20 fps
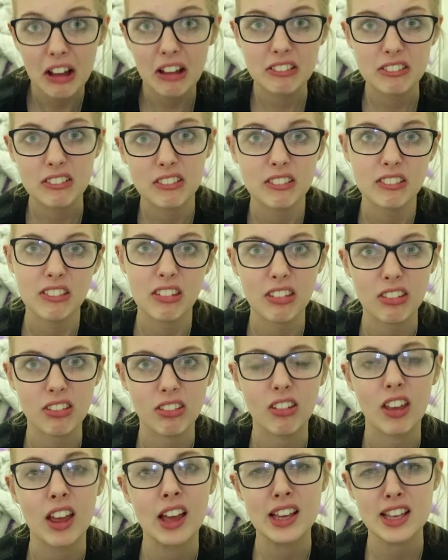Hi.
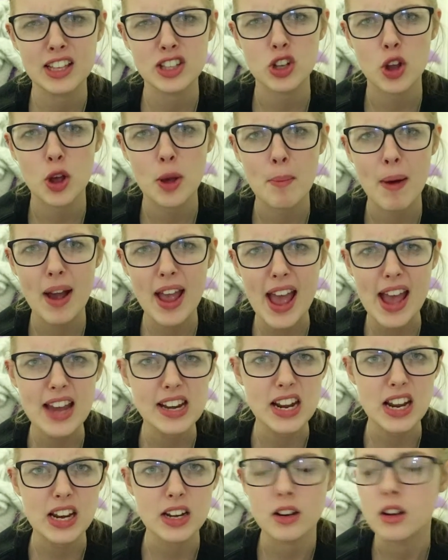He's doing my
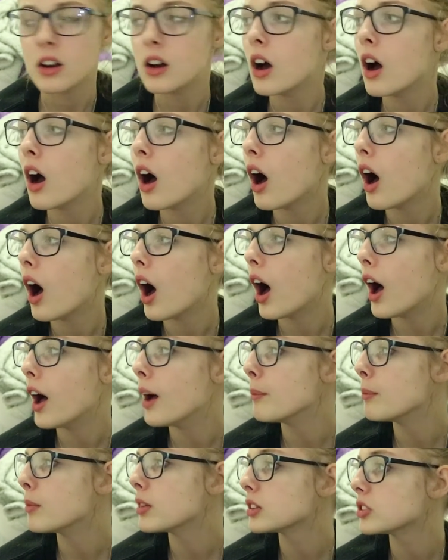head
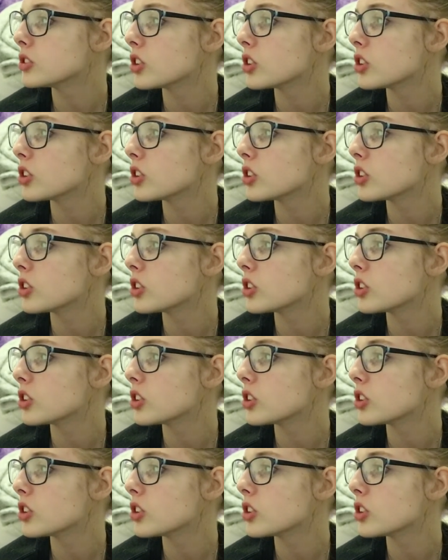in.